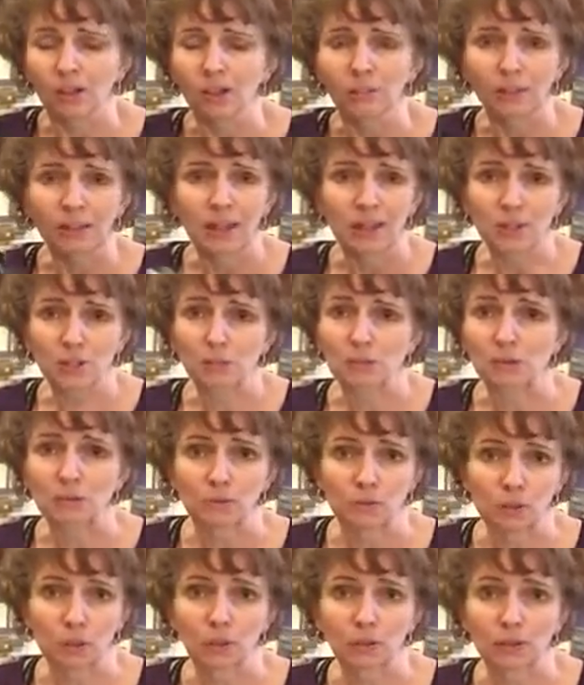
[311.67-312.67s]
Oh my gosh, make
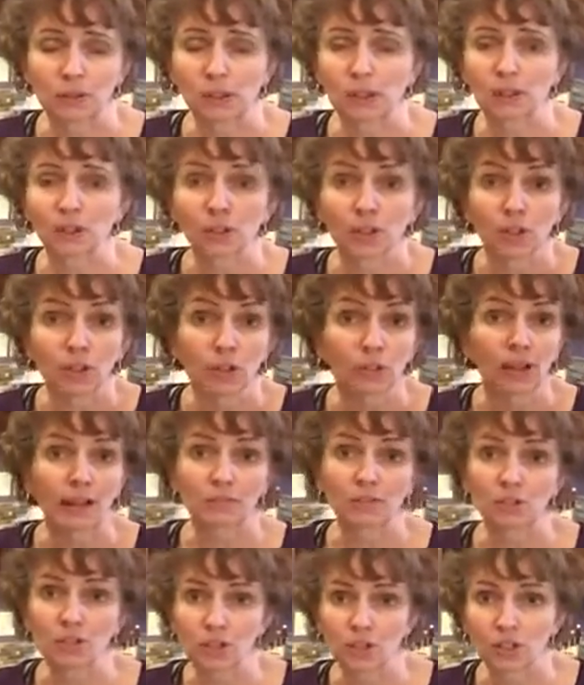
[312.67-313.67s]
risotto in here. You don't
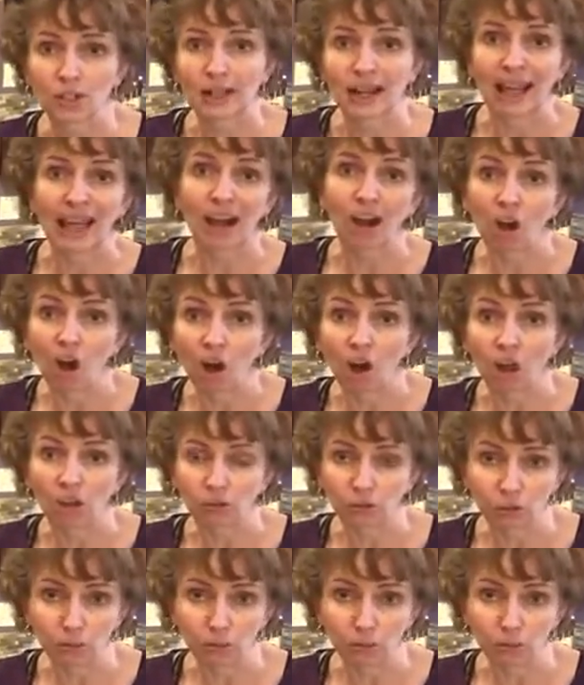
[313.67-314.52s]
have to stir it at all.